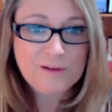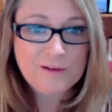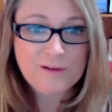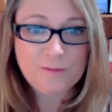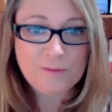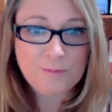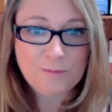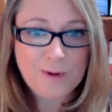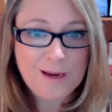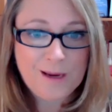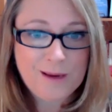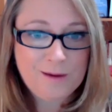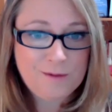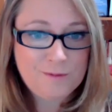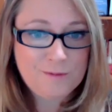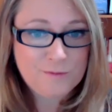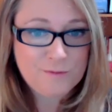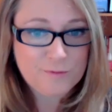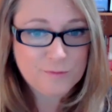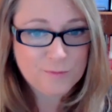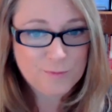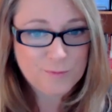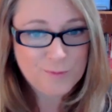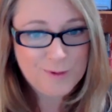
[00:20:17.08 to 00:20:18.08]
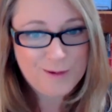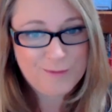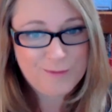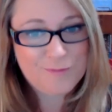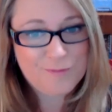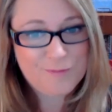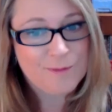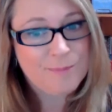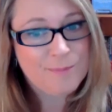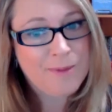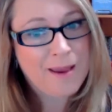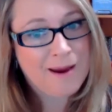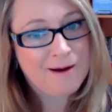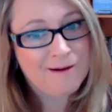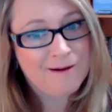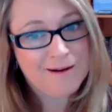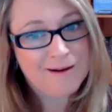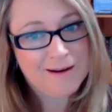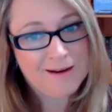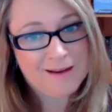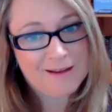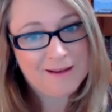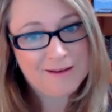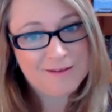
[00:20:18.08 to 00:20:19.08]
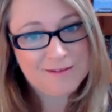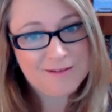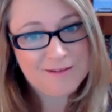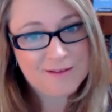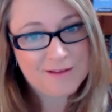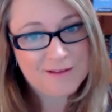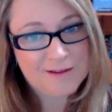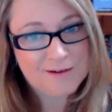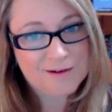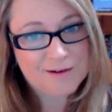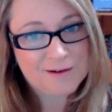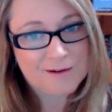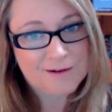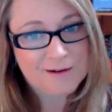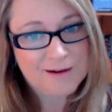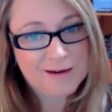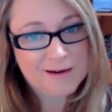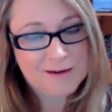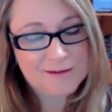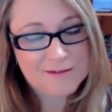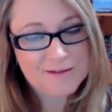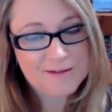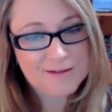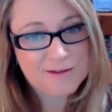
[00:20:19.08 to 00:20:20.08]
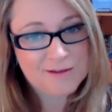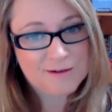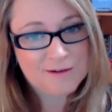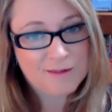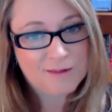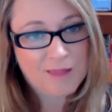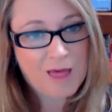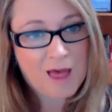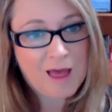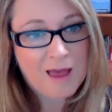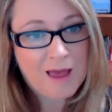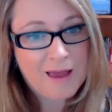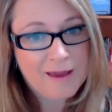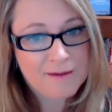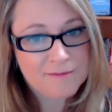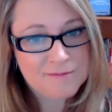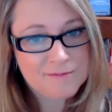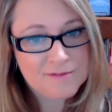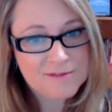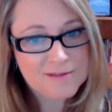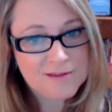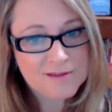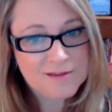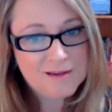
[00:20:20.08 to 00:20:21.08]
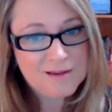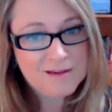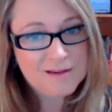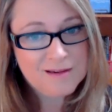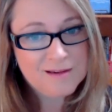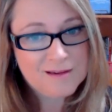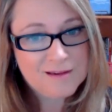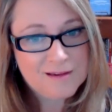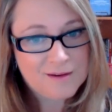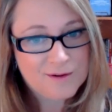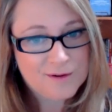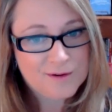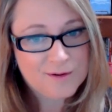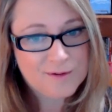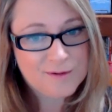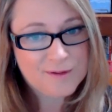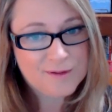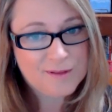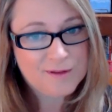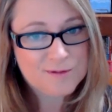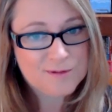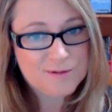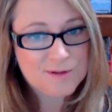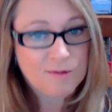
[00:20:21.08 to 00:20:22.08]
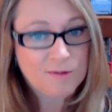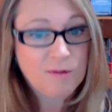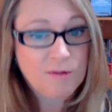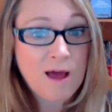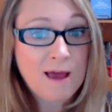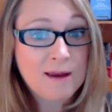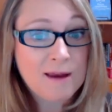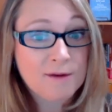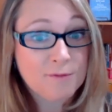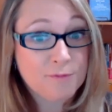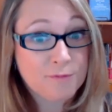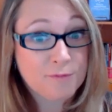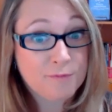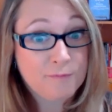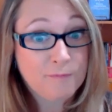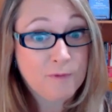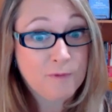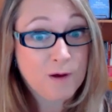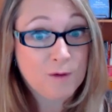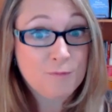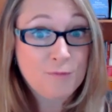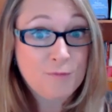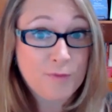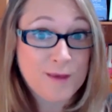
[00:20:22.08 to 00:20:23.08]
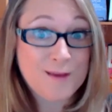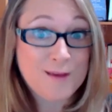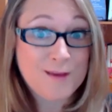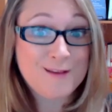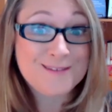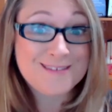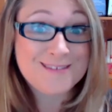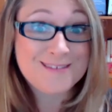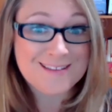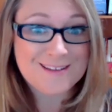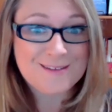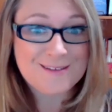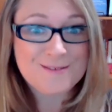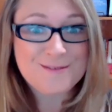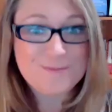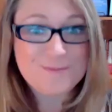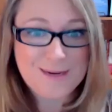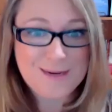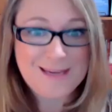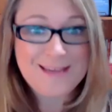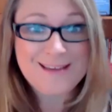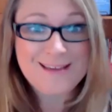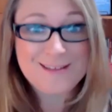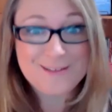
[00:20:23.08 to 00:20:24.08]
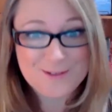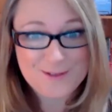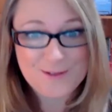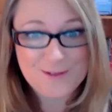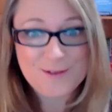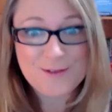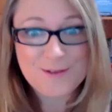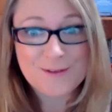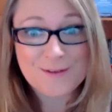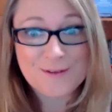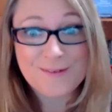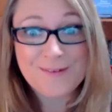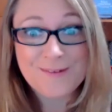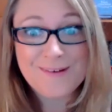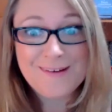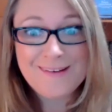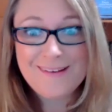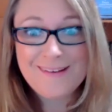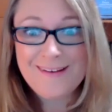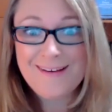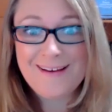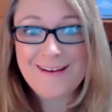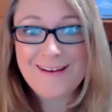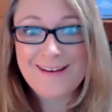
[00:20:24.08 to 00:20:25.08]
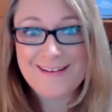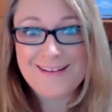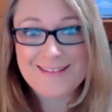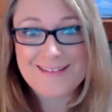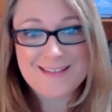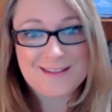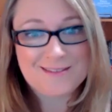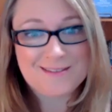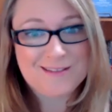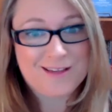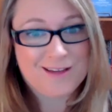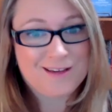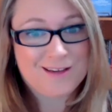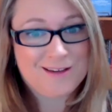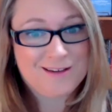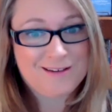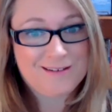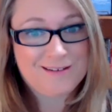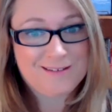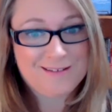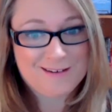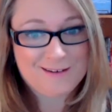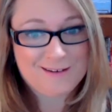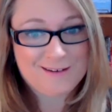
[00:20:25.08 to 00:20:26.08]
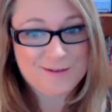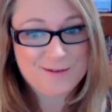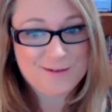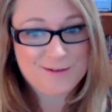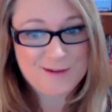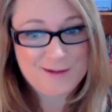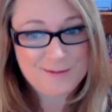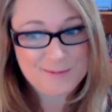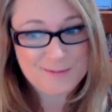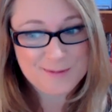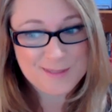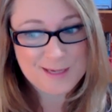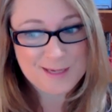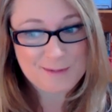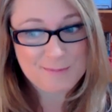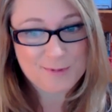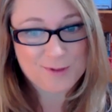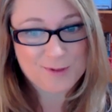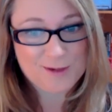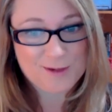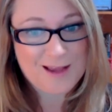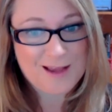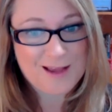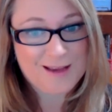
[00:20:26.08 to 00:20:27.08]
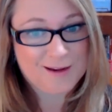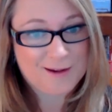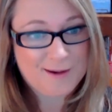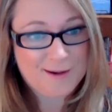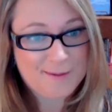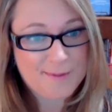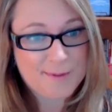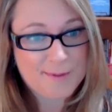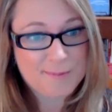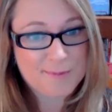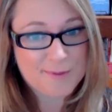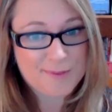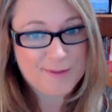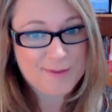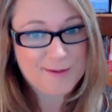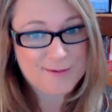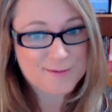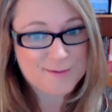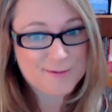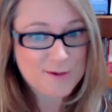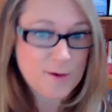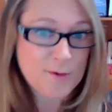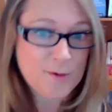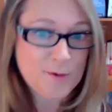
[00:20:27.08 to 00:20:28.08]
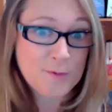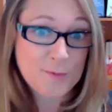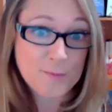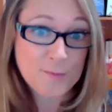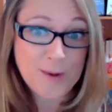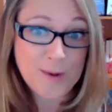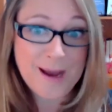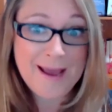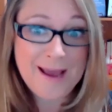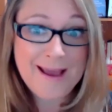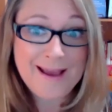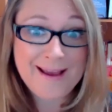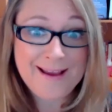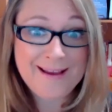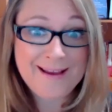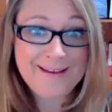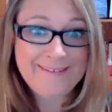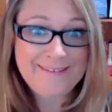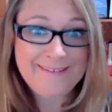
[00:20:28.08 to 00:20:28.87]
weave the parent into their lives, you know, and there's a lot of things that we can do. And it sounds like, you know, he was able to kind of come up with his own way.